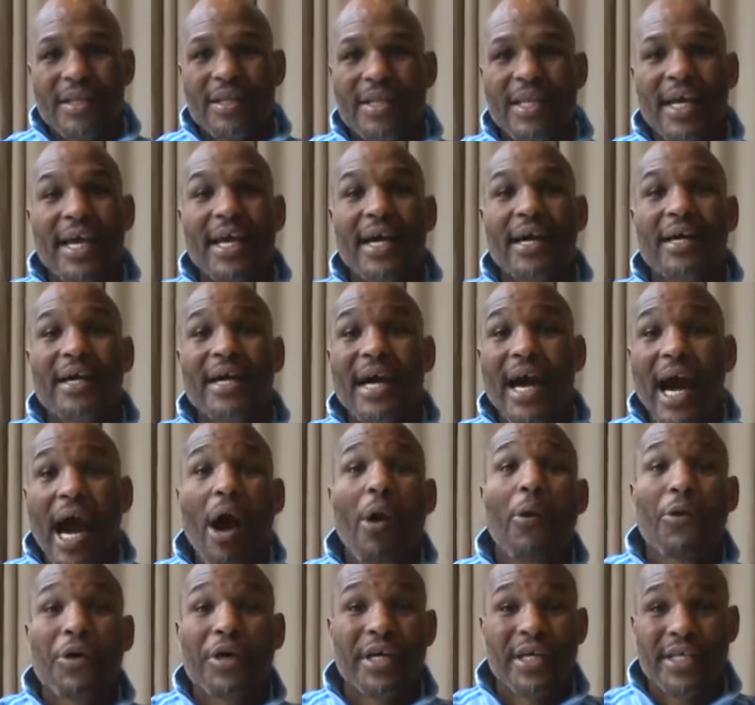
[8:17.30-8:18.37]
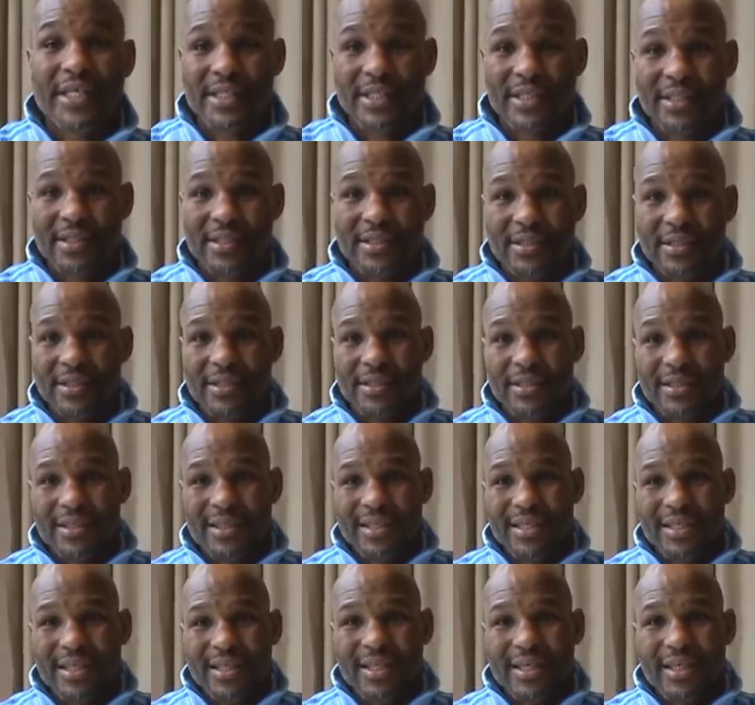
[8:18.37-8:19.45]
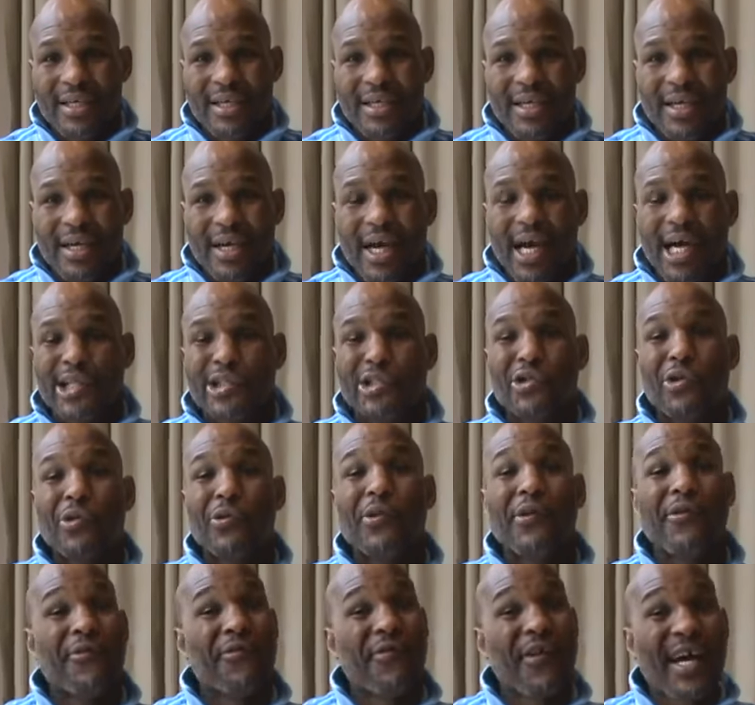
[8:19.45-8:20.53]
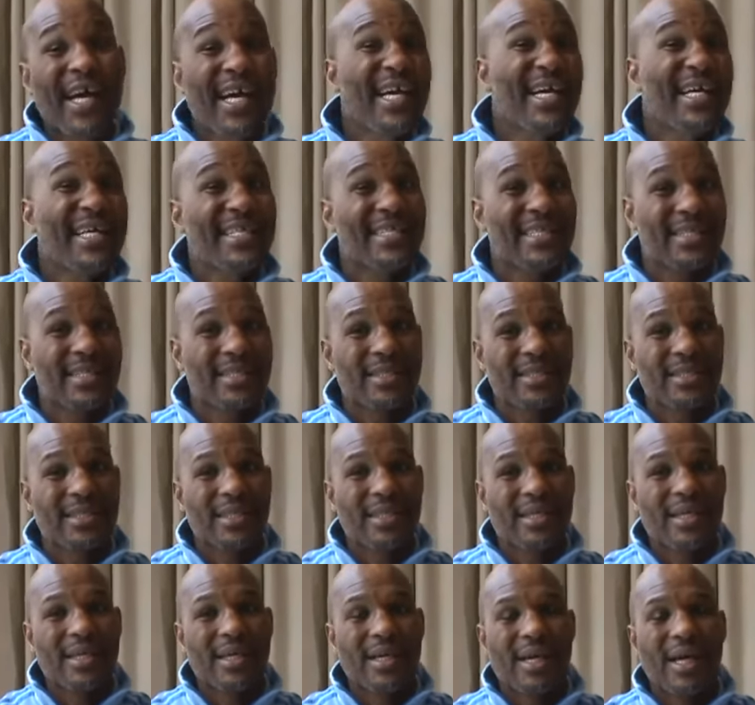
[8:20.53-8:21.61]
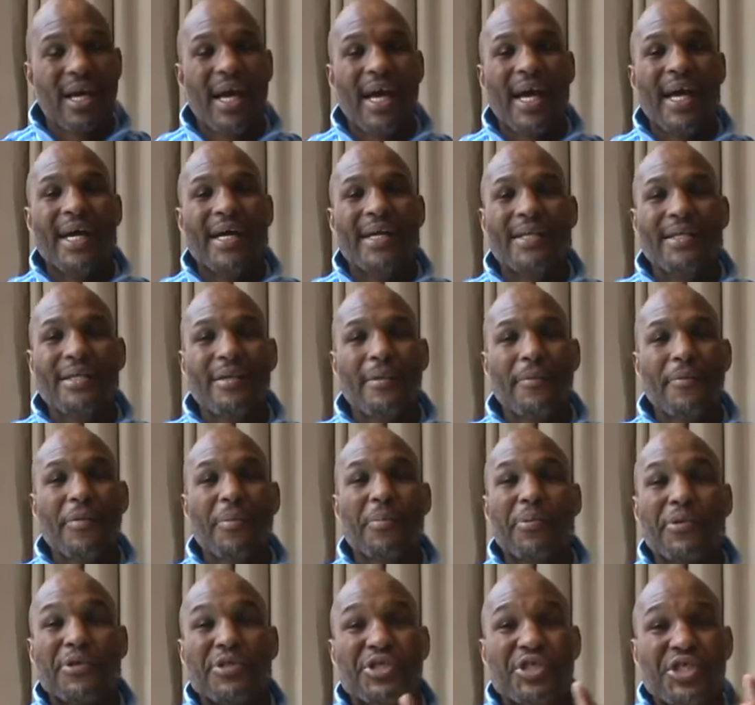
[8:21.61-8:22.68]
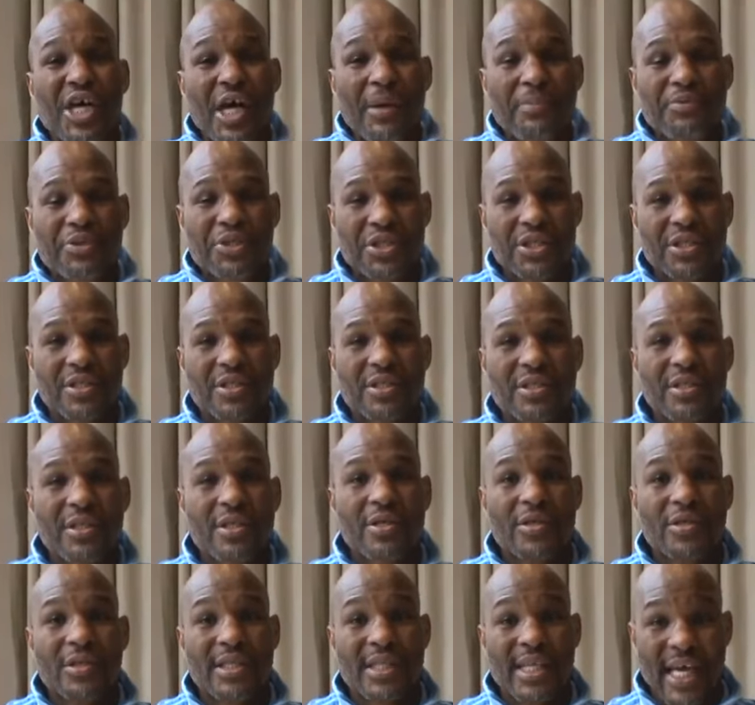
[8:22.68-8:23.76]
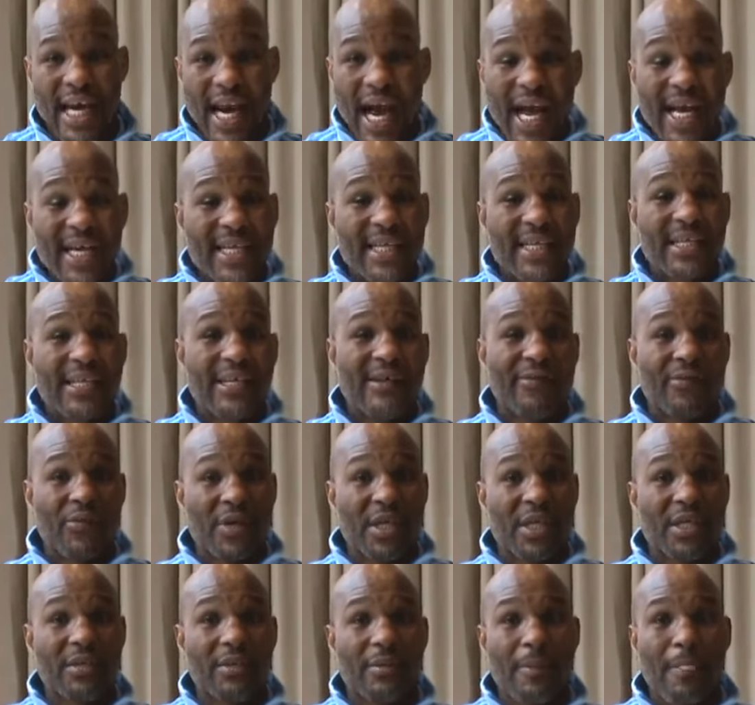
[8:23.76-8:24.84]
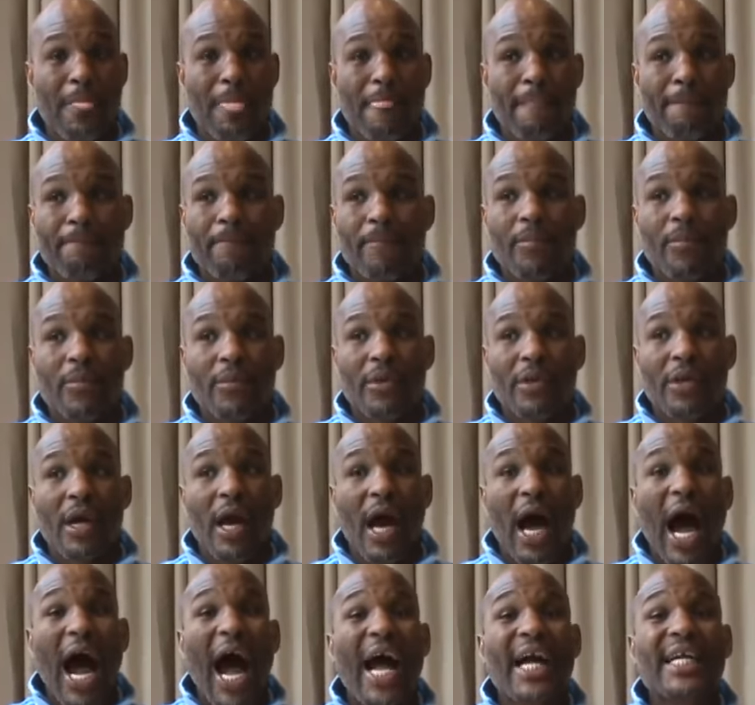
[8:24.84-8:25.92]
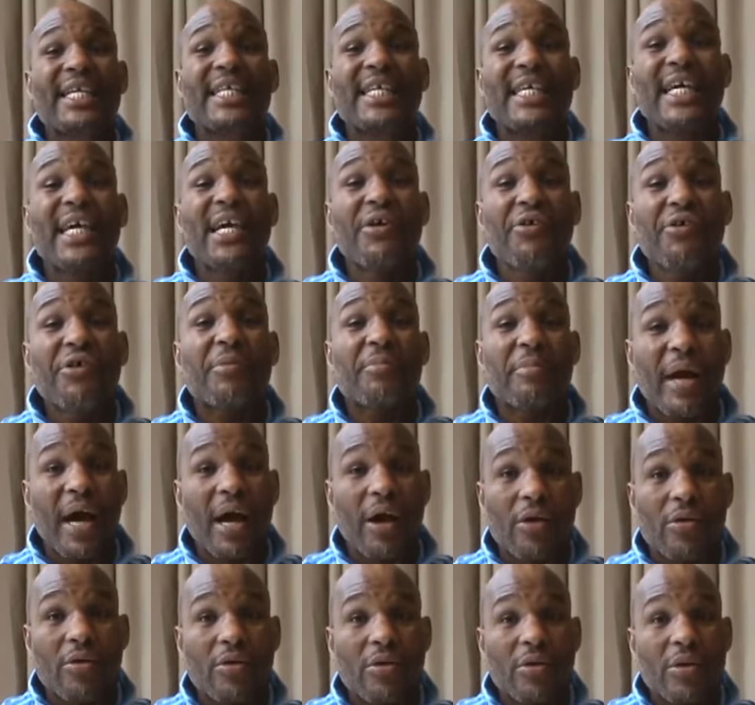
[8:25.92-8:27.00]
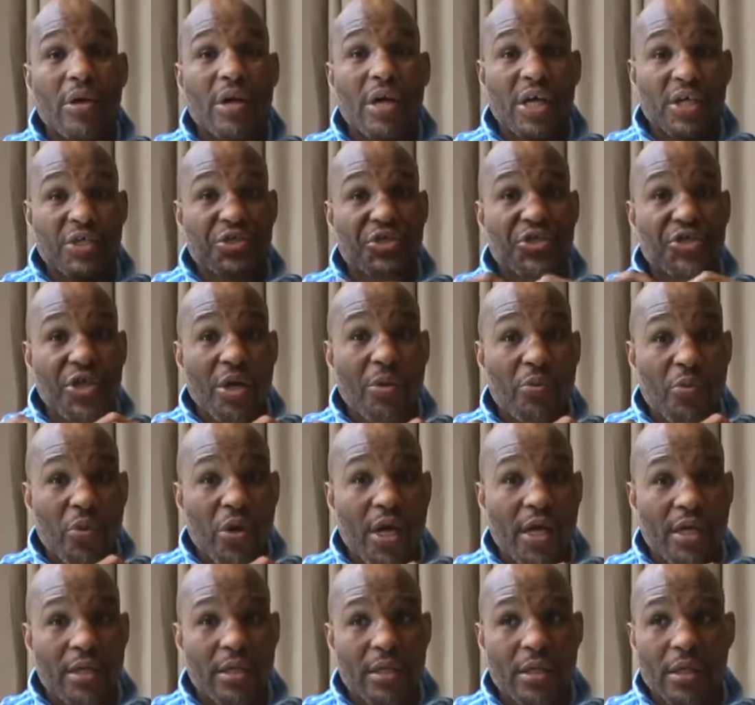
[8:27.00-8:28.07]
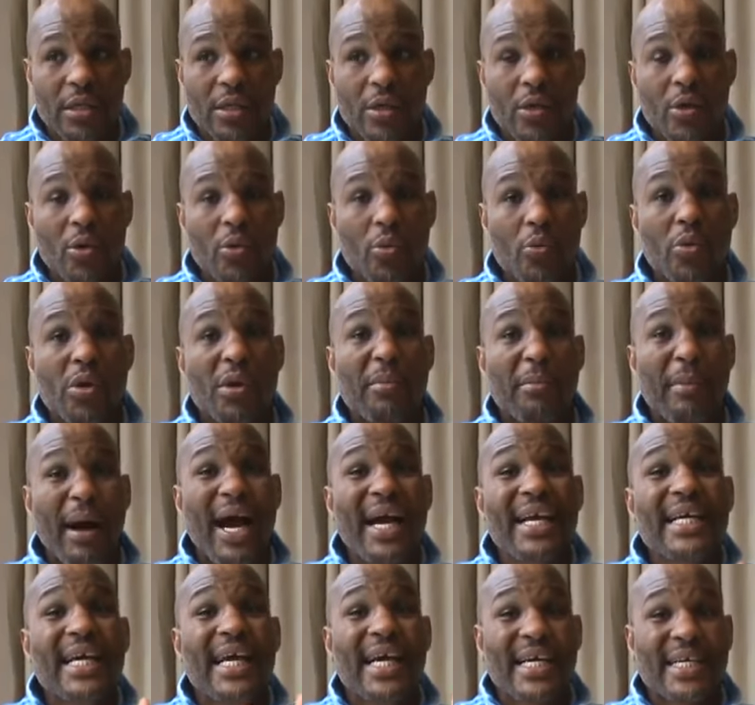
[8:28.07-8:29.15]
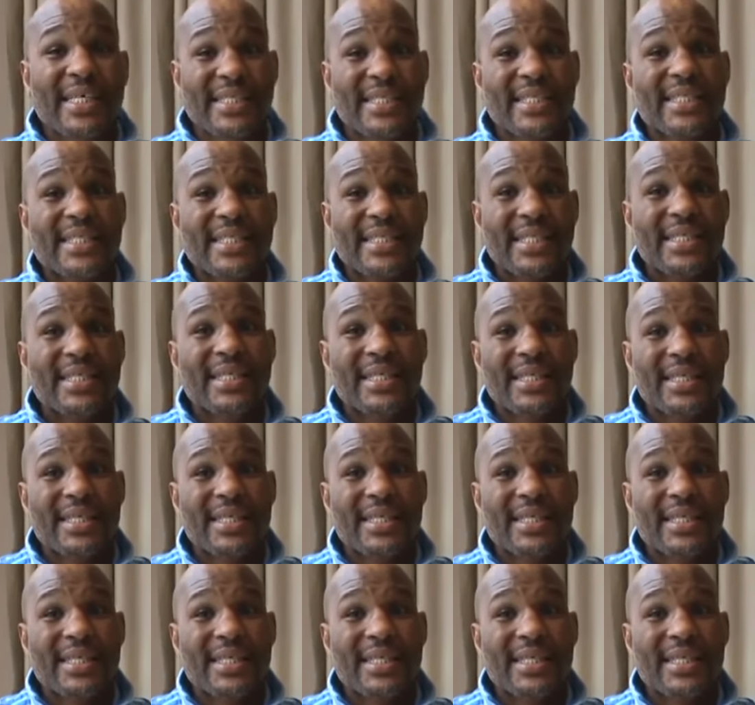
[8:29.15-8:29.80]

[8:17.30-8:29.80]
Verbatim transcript: their cowardness. And so the fans and the perception that I can live with, I care about in somewhat where my legacy